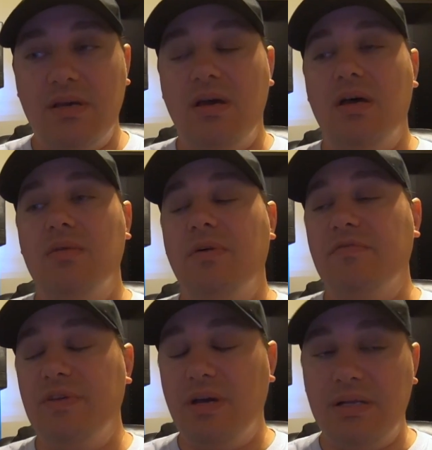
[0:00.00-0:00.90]
Uh,
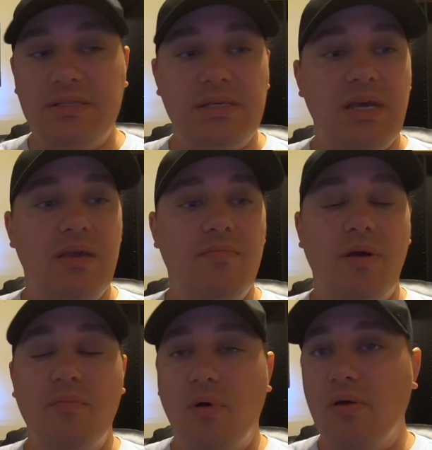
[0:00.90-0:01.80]
my fiance,
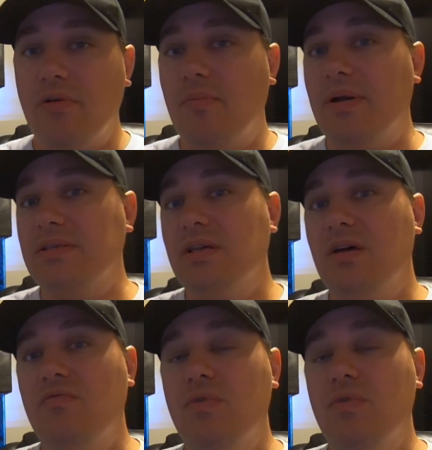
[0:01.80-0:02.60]
my brother, myself,